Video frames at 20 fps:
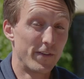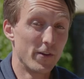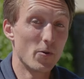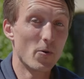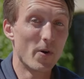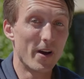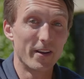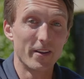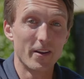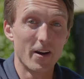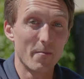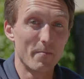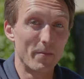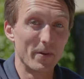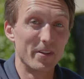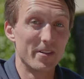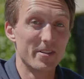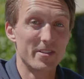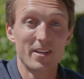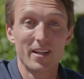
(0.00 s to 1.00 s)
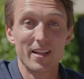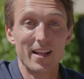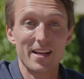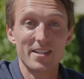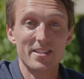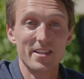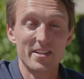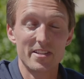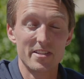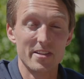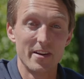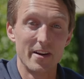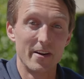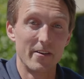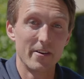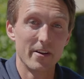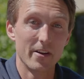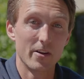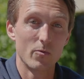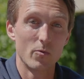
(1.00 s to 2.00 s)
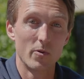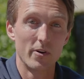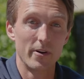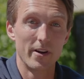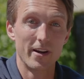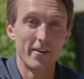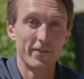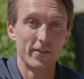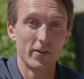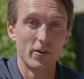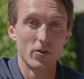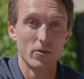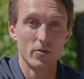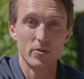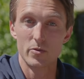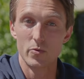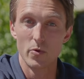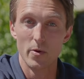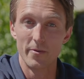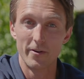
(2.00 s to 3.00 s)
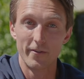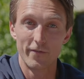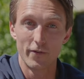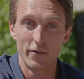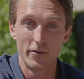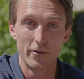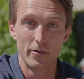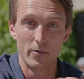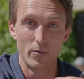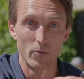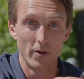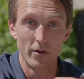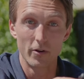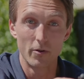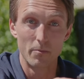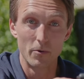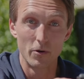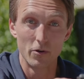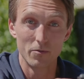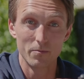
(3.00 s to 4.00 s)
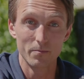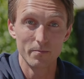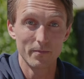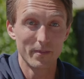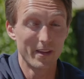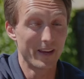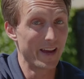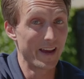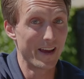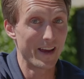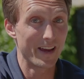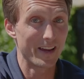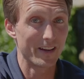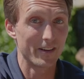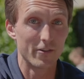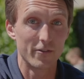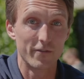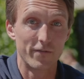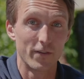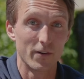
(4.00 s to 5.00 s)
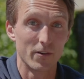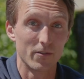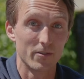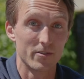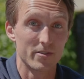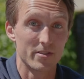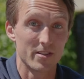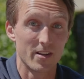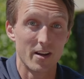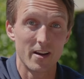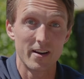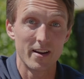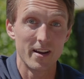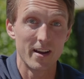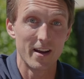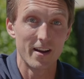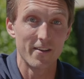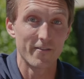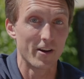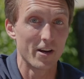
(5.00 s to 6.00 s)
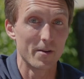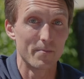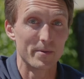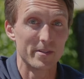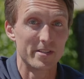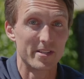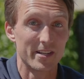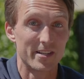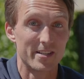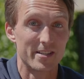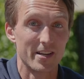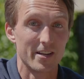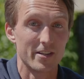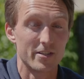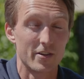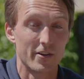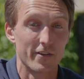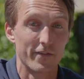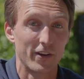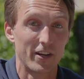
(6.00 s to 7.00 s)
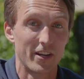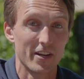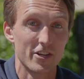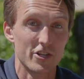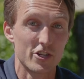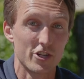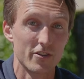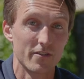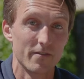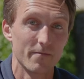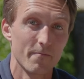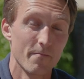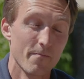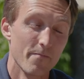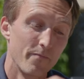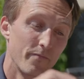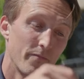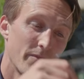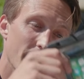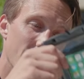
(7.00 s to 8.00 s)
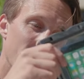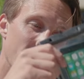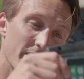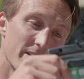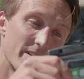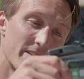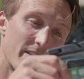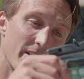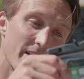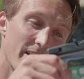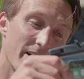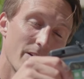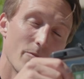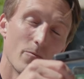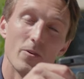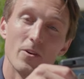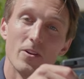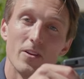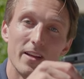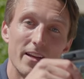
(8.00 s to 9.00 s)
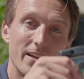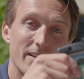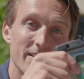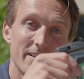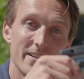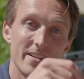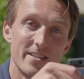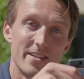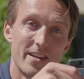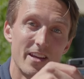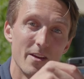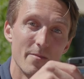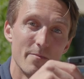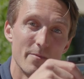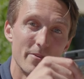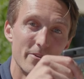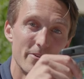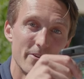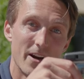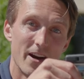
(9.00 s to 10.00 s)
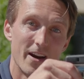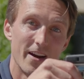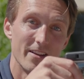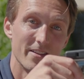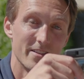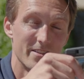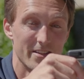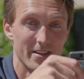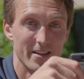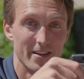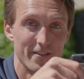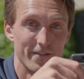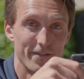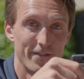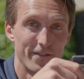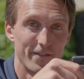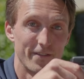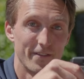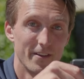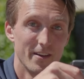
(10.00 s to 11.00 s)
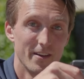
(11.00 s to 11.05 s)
If you end up in this classic scenario where you have to go swimming for your Wonderboom and your phone does not have I P six eight certification, this thing will at least keep it dry and safe.